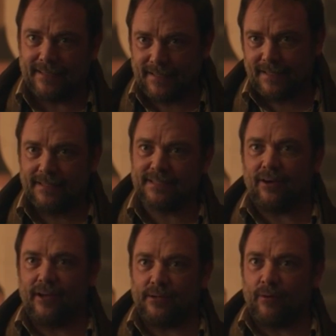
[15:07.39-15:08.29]
A few
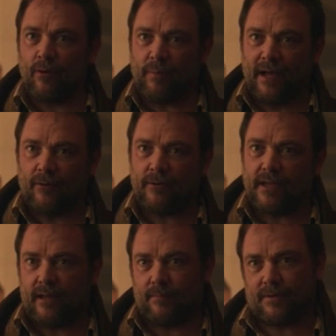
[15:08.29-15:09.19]
years before he
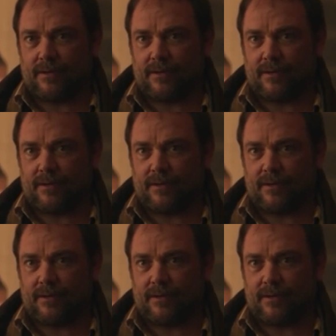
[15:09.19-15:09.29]
passed,